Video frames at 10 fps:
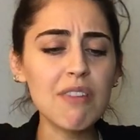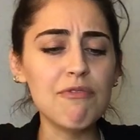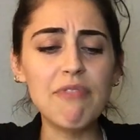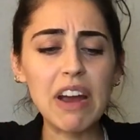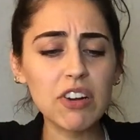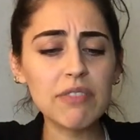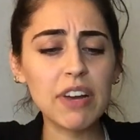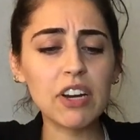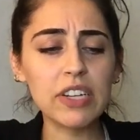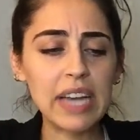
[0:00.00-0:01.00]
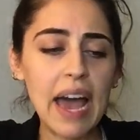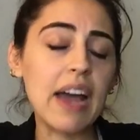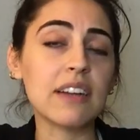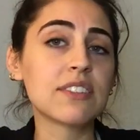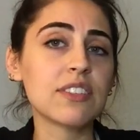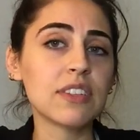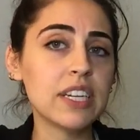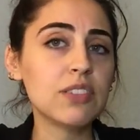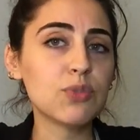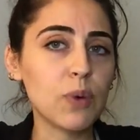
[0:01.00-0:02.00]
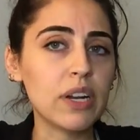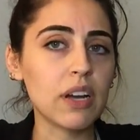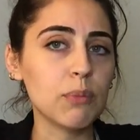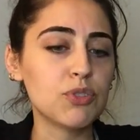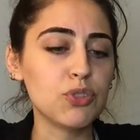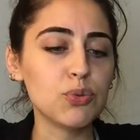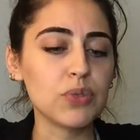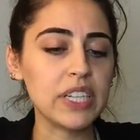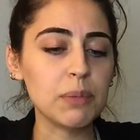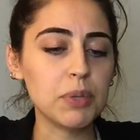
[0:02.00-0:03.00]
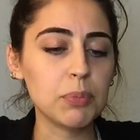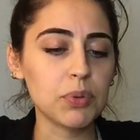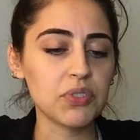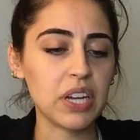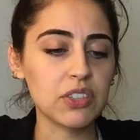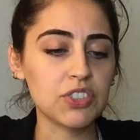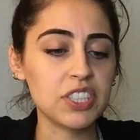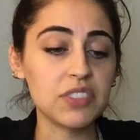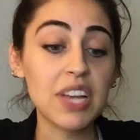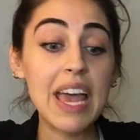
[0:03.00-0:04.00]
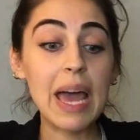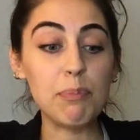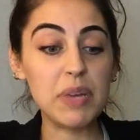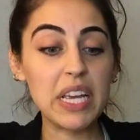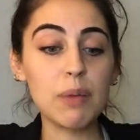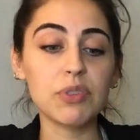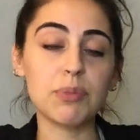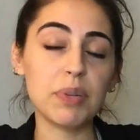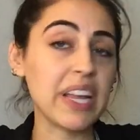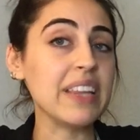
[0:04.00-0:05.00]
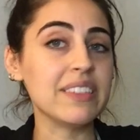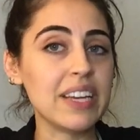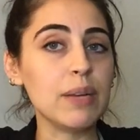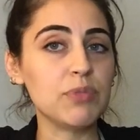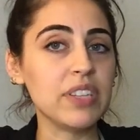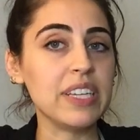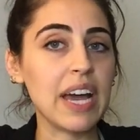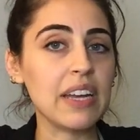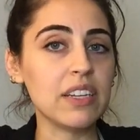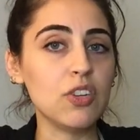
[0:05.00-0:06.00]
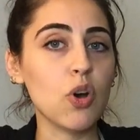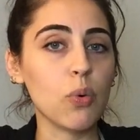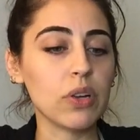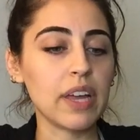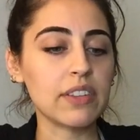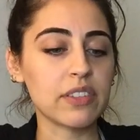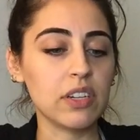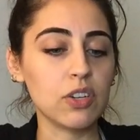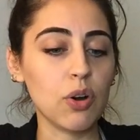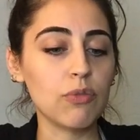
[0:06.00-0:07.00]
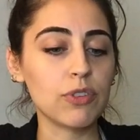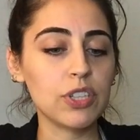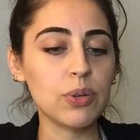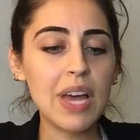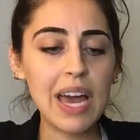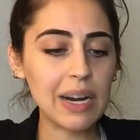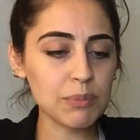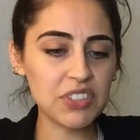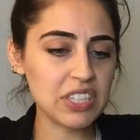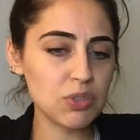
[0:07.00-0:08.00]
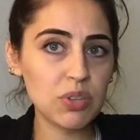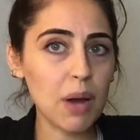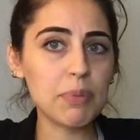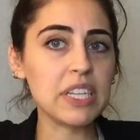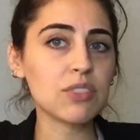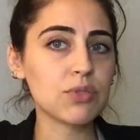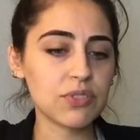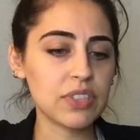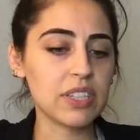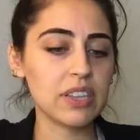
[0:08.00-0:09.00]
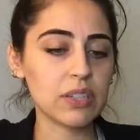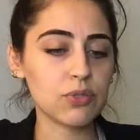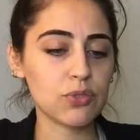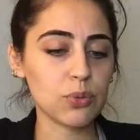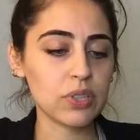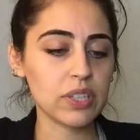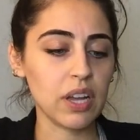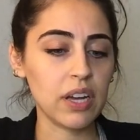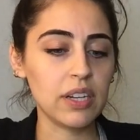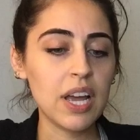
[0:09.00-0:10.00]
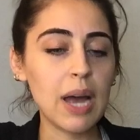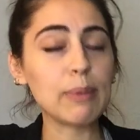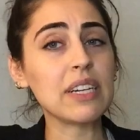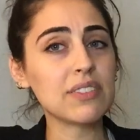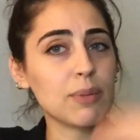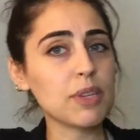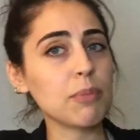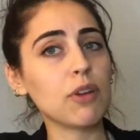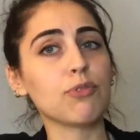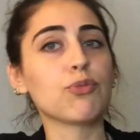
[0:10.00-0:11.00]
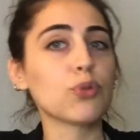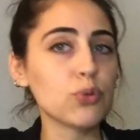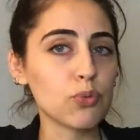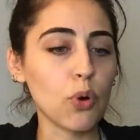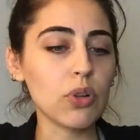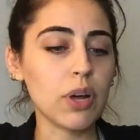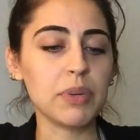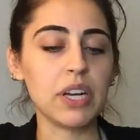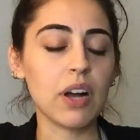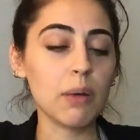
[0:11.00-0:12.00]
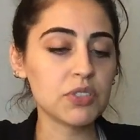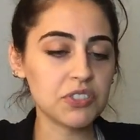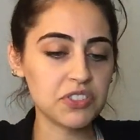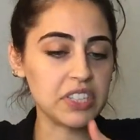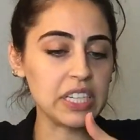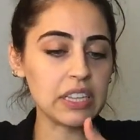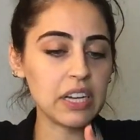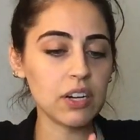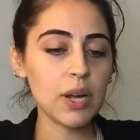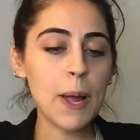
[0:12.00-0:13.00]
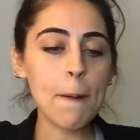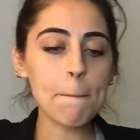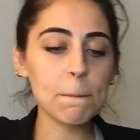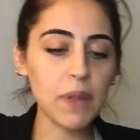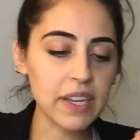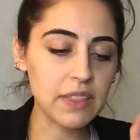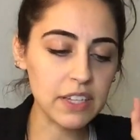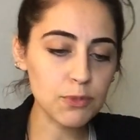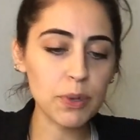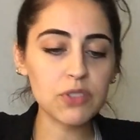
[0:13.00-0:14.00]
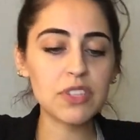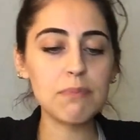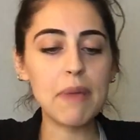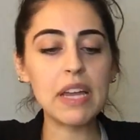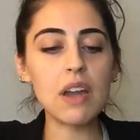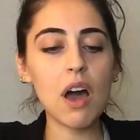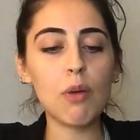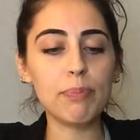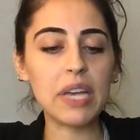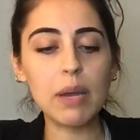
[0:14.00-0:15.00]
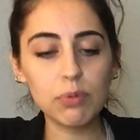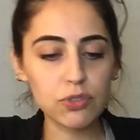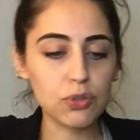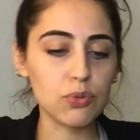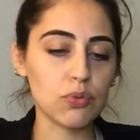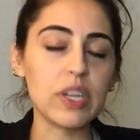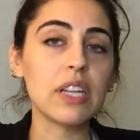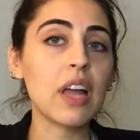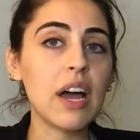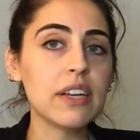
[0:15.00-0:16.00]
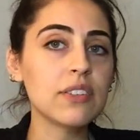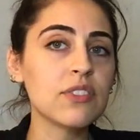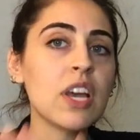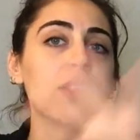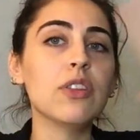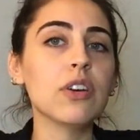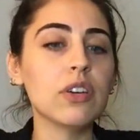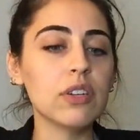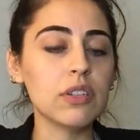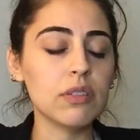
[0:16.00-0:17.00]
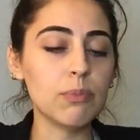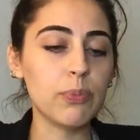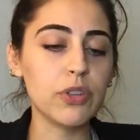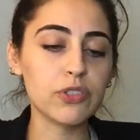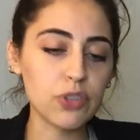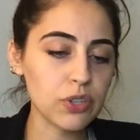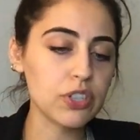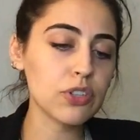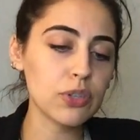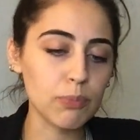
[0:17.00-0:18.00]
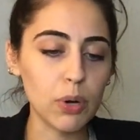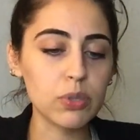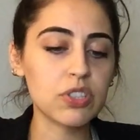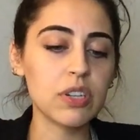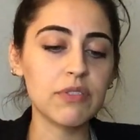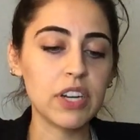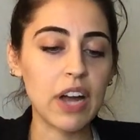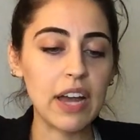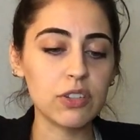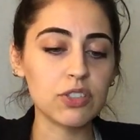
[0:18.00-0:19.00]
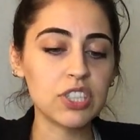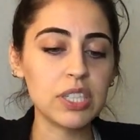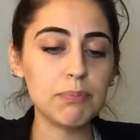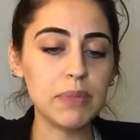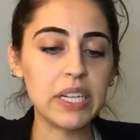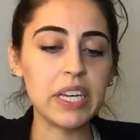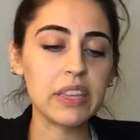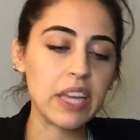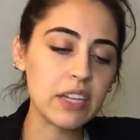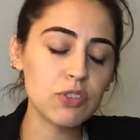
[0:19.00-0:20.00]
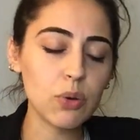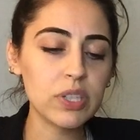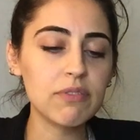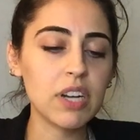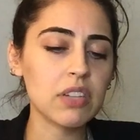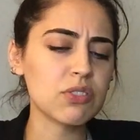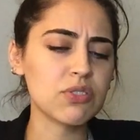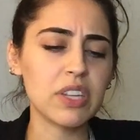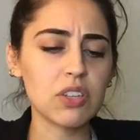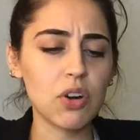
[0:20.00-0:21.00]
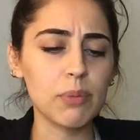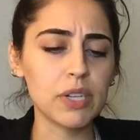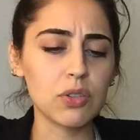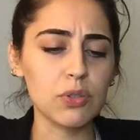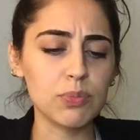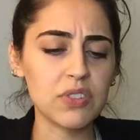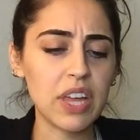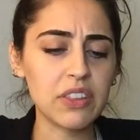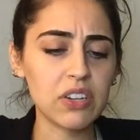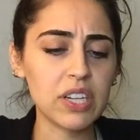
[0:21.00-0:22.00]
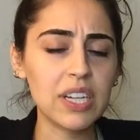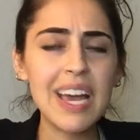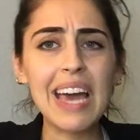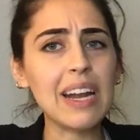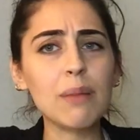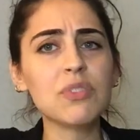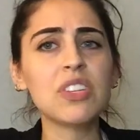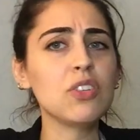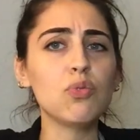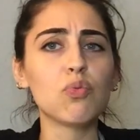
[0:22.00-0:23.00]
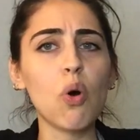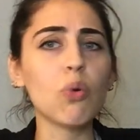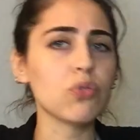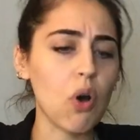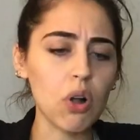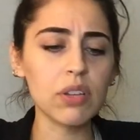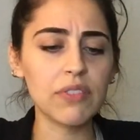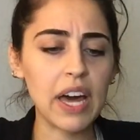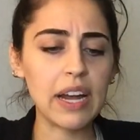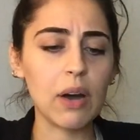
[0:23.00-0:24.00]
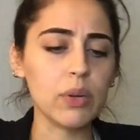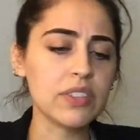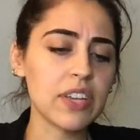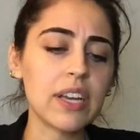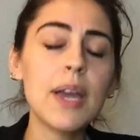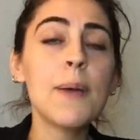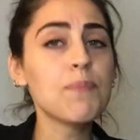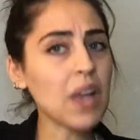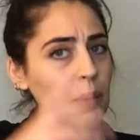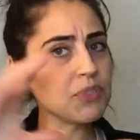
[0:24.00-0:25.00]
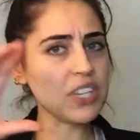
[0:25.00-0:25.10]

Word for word: very, very excellent when it comes to reading people's energies and being able to play the tape to the end and know where that's going to go for you. And I'm seeing you not be interested in their storyline. I'm getting something about a fruit roll up here. I'm just seeing their like this person may not be able to realize the the circular motion of their energy meaning they don't even understand the karmic loops that they're in and i'm seeing you rolled all of that out it's like i'm